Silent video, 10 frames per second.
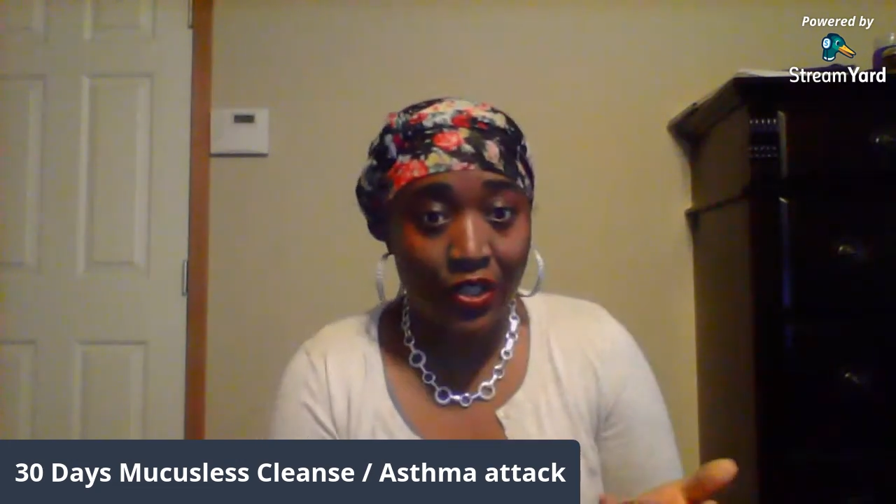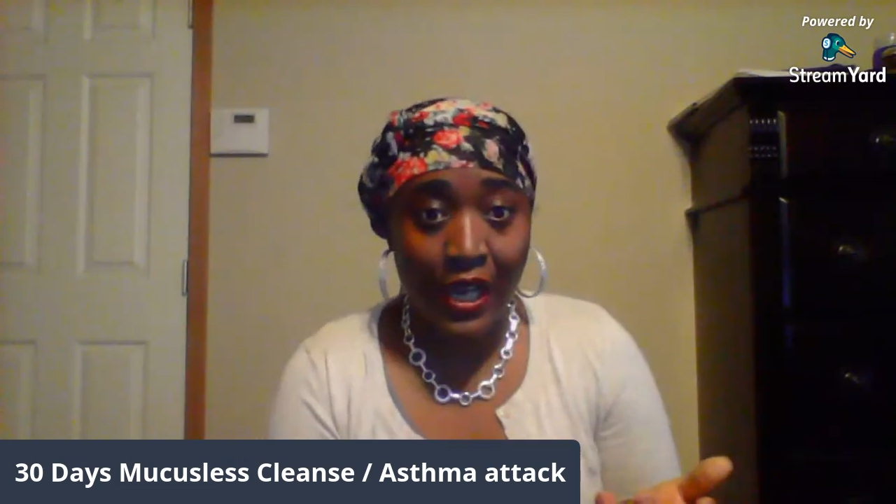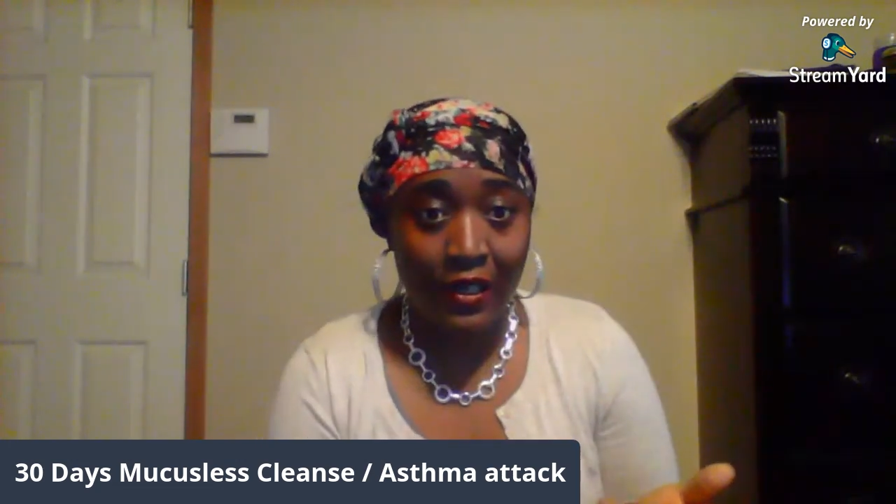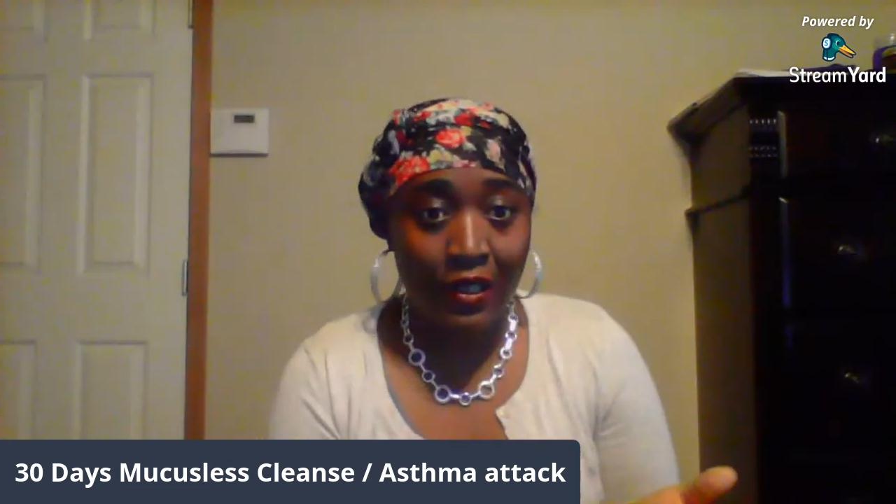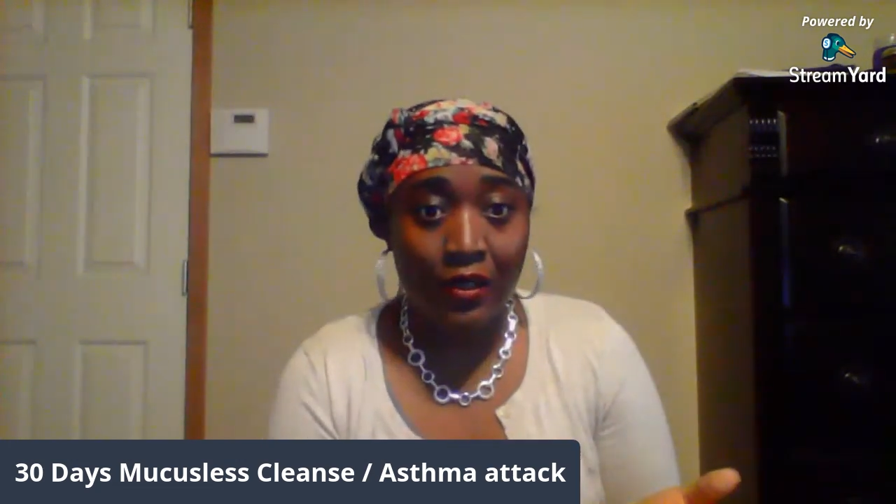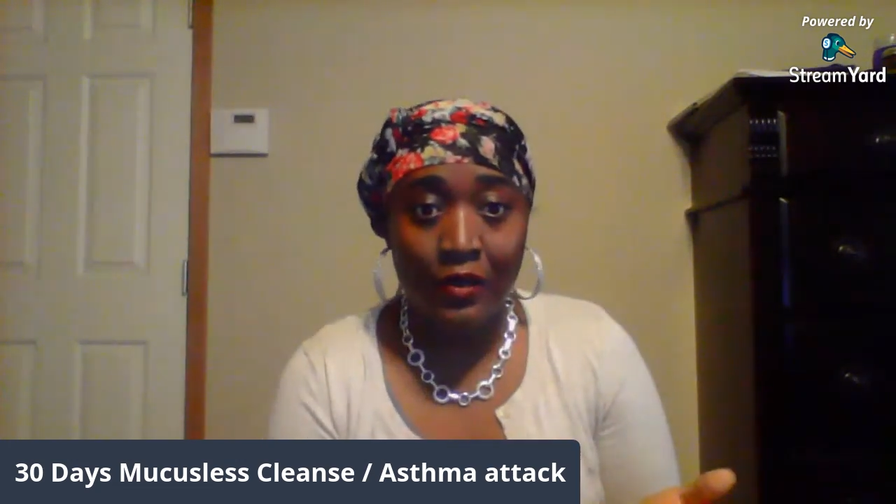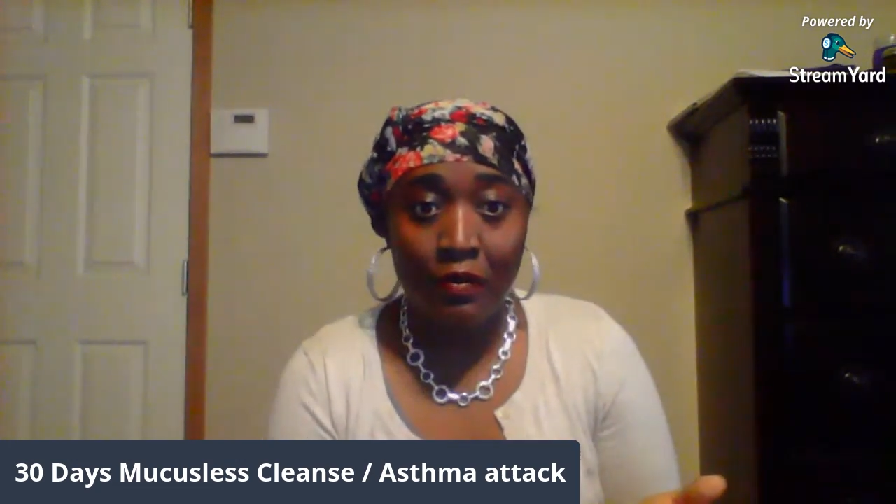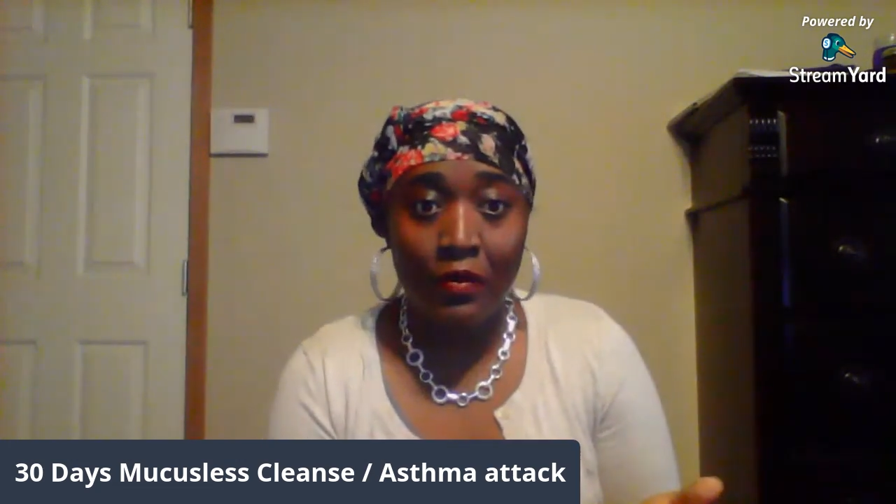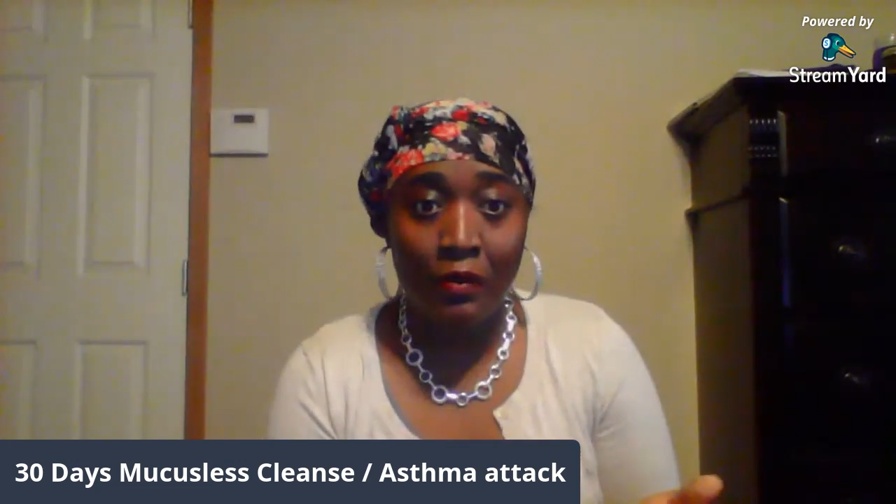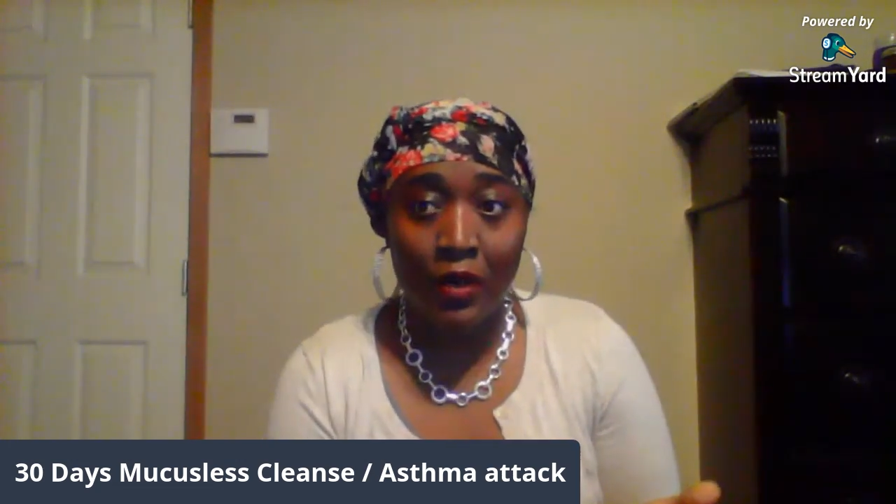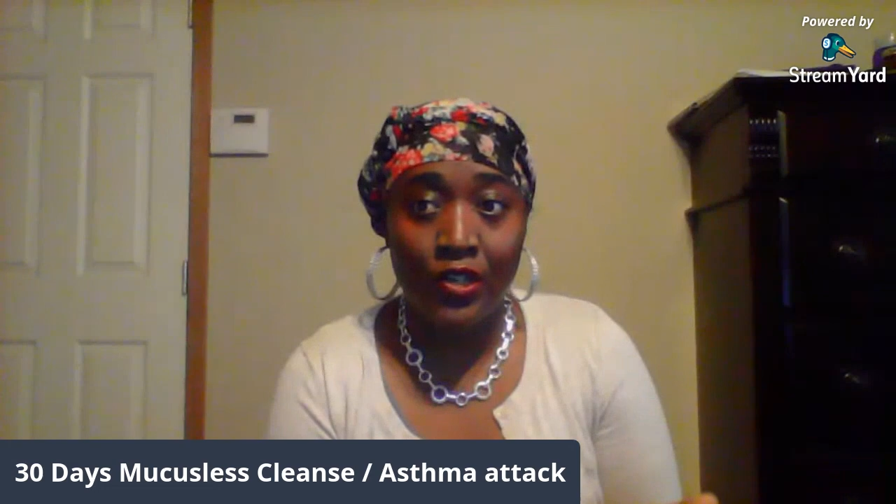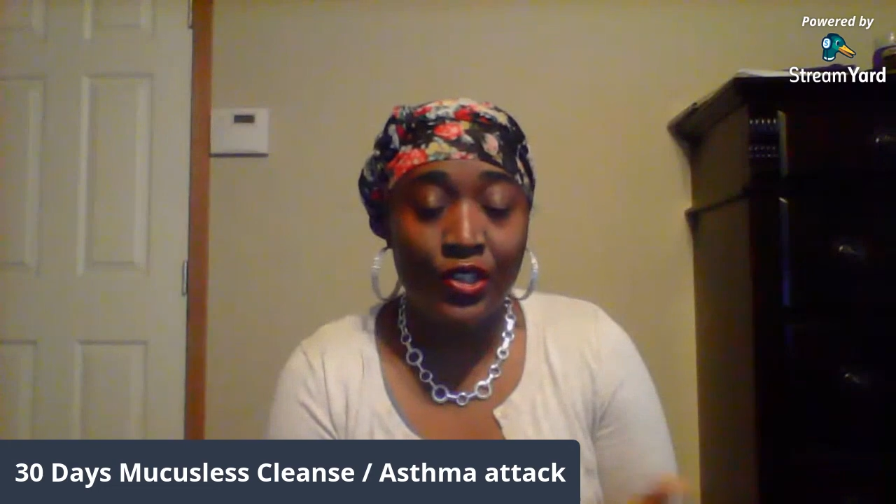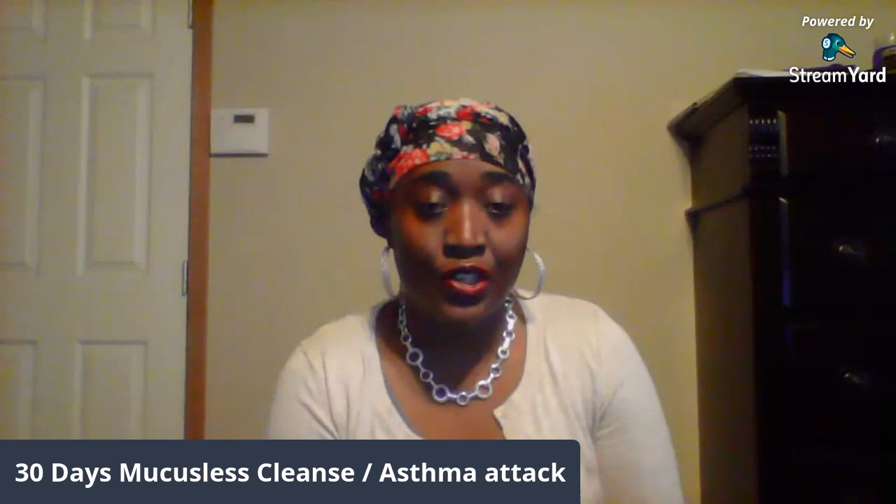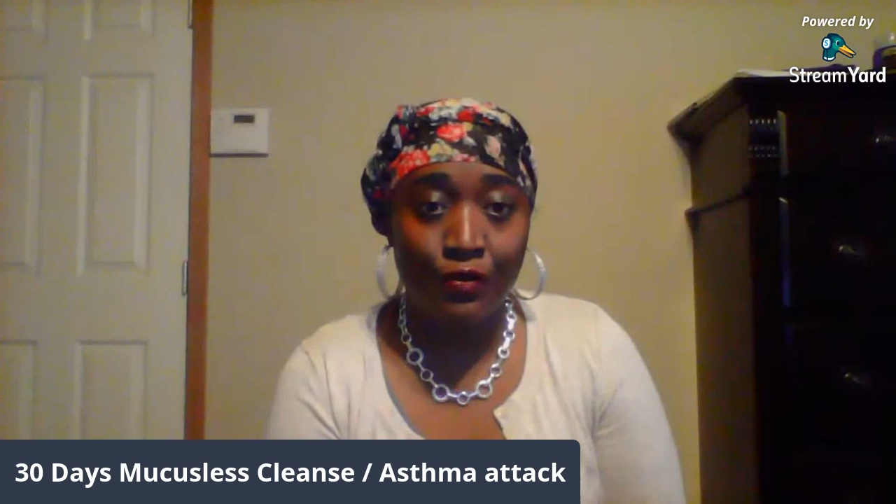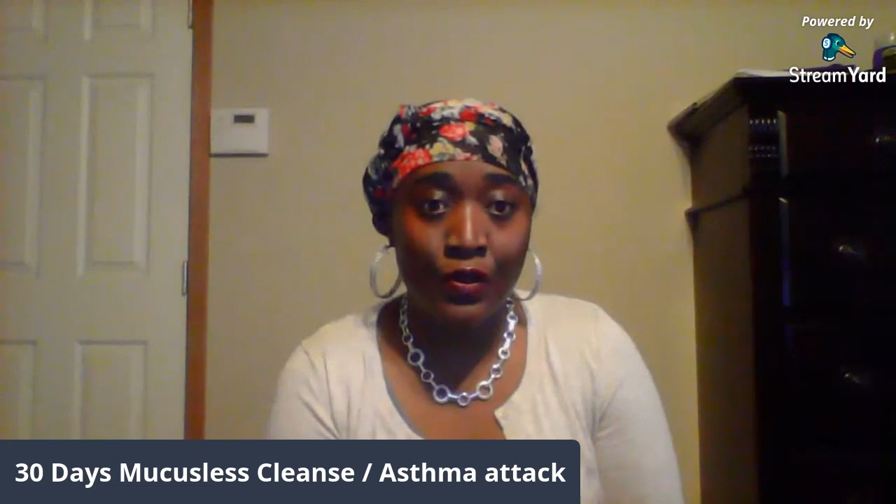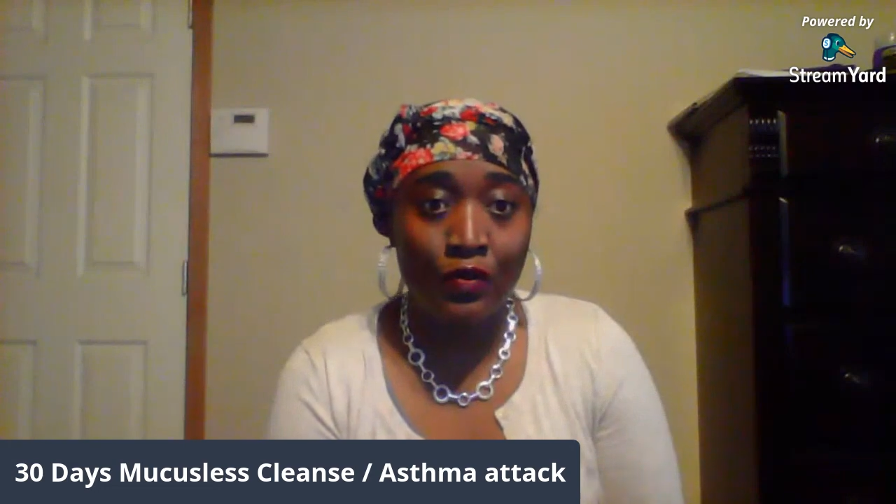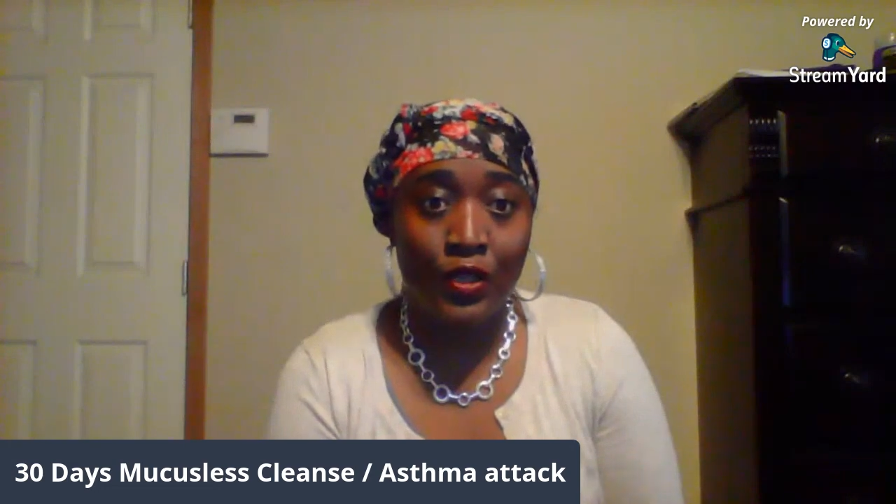"You got to go to the emergency room.